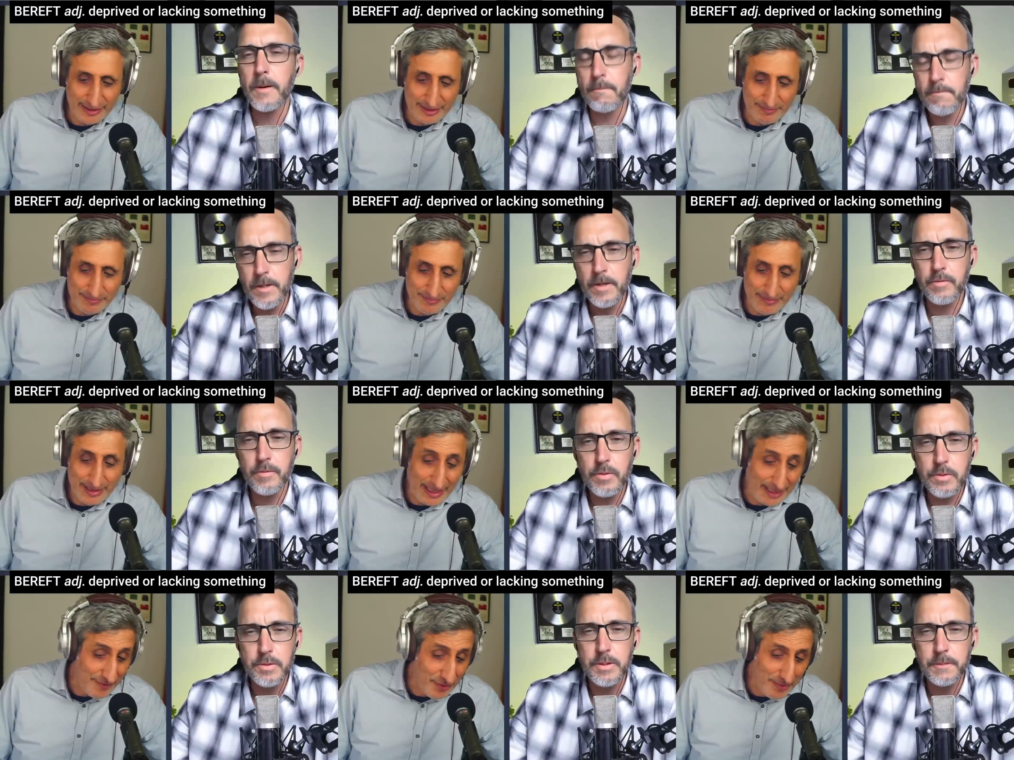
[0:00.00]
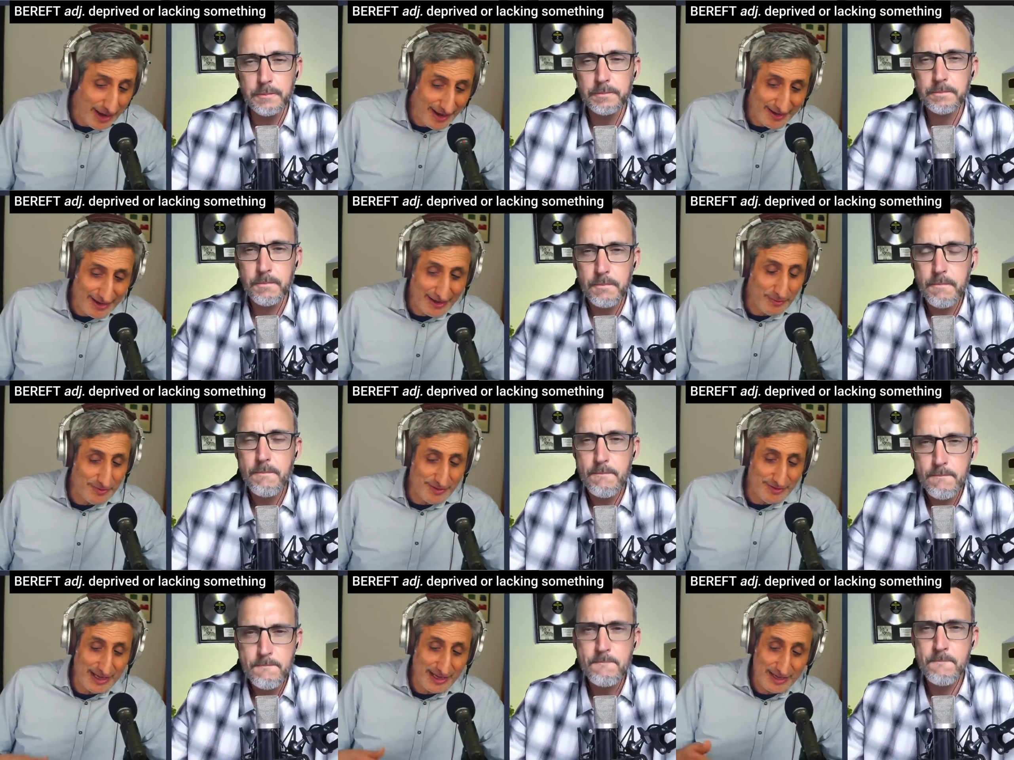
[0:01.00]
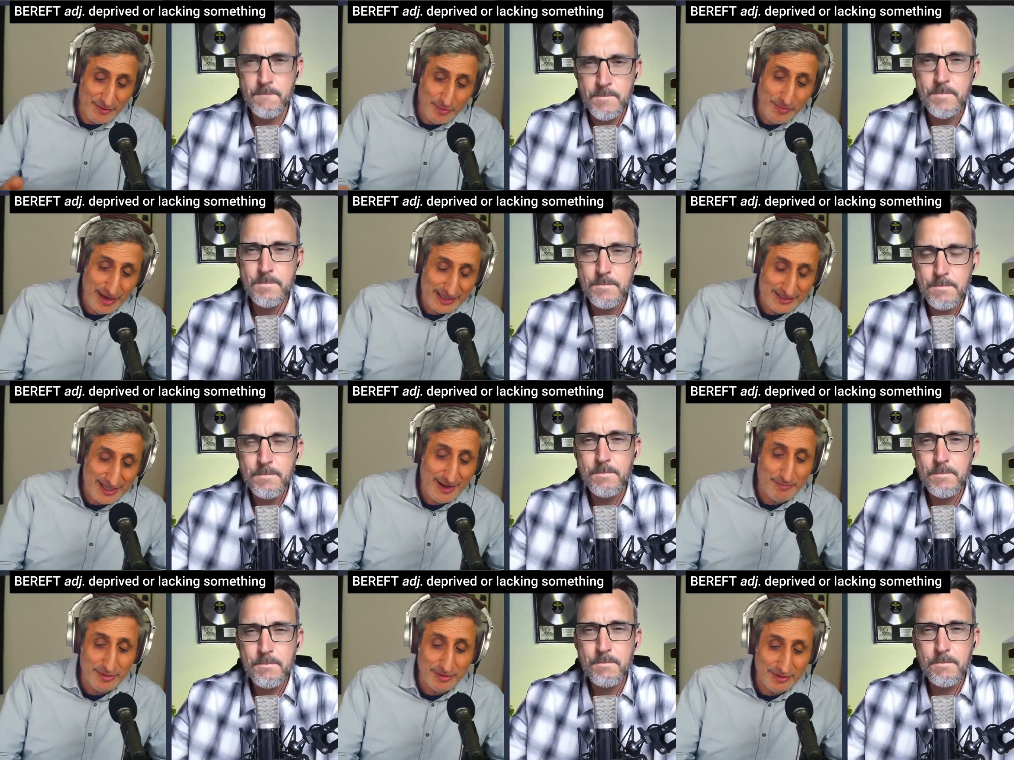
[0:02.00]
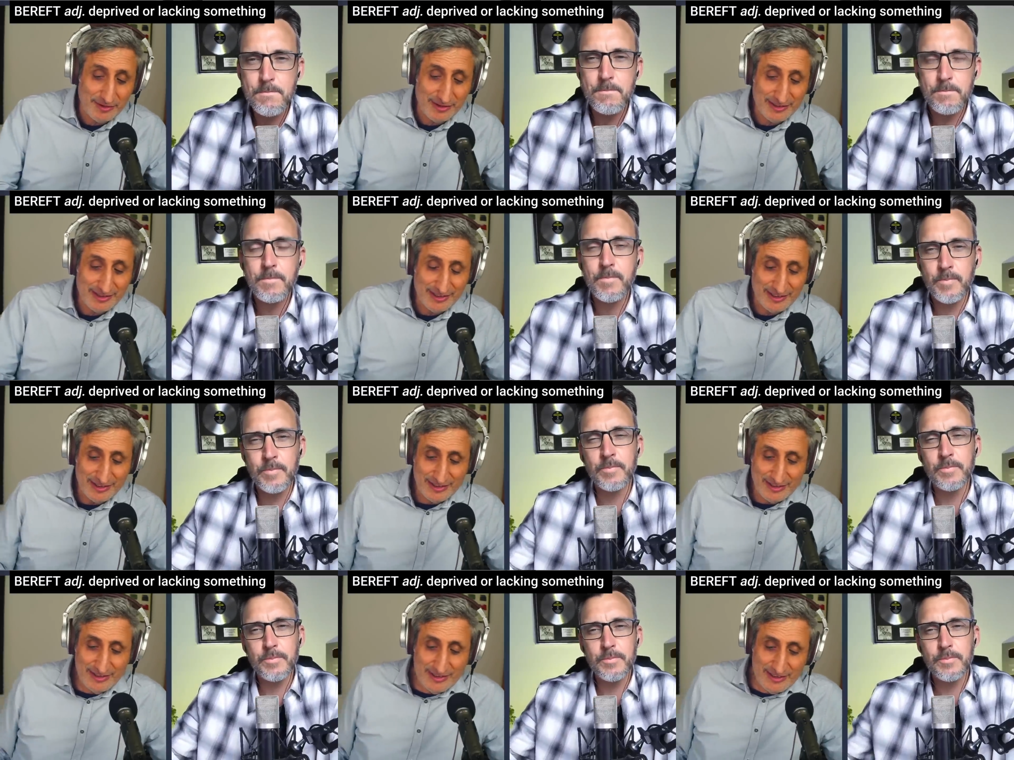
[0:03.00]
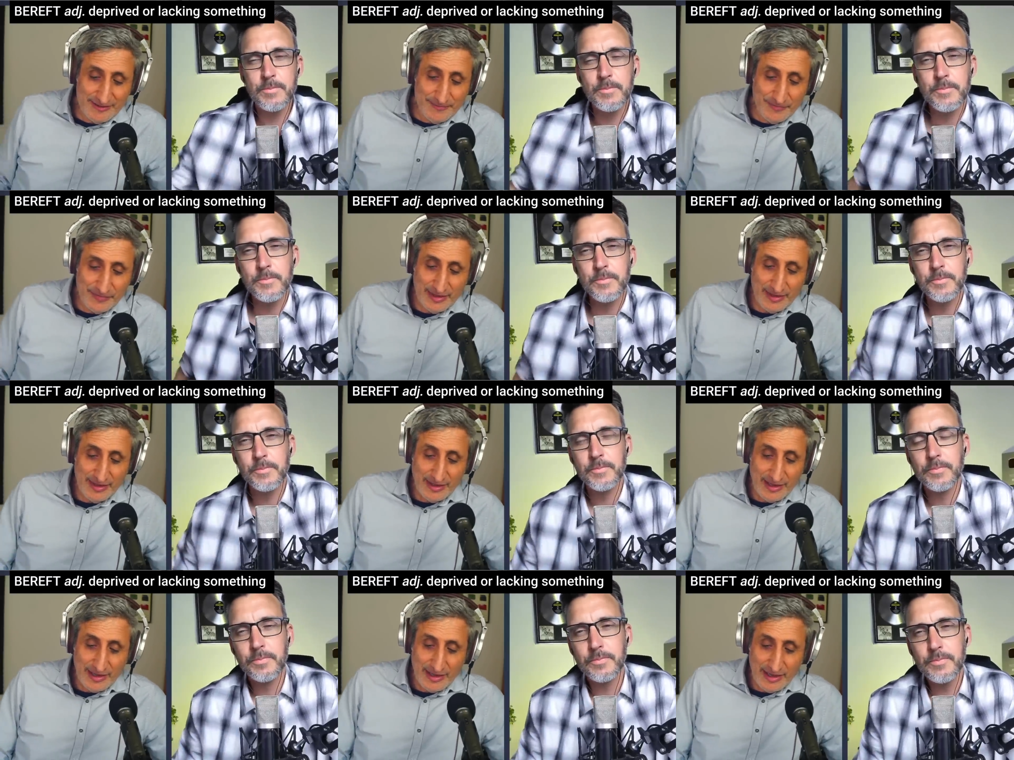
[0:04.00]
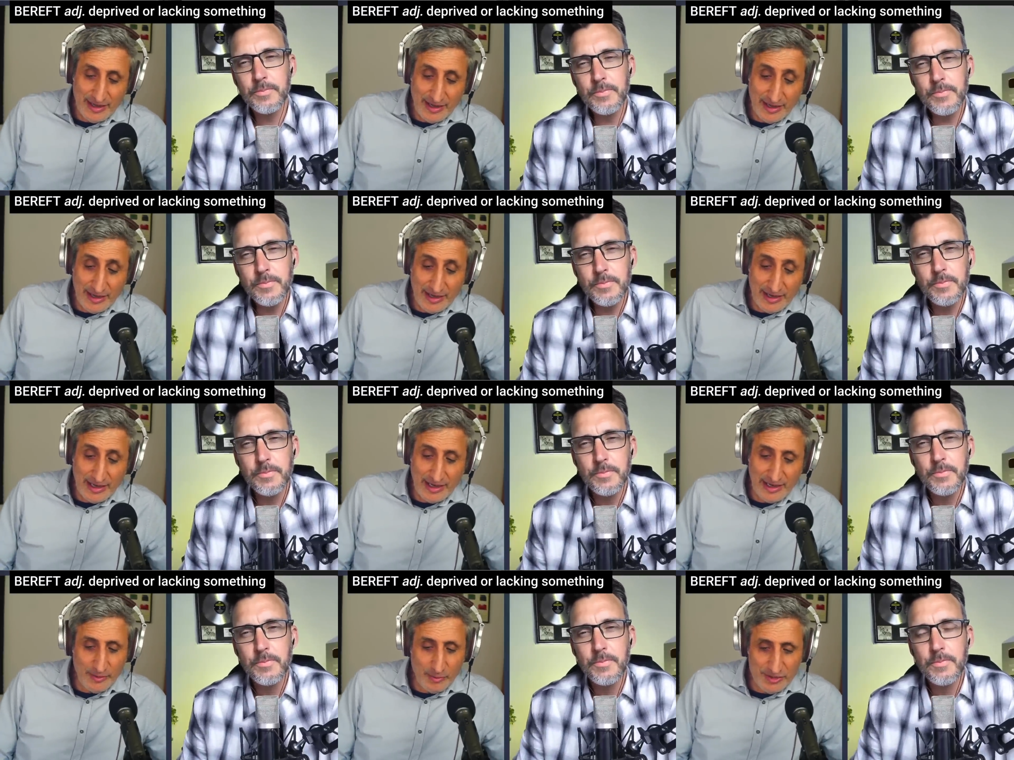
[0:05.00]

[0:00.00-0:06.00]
Speaker 1: Um, yeah, yeah, I'll give you my I would, I'll give you mm. my mm-hmm. example. Mm-hmm. Um, uh, I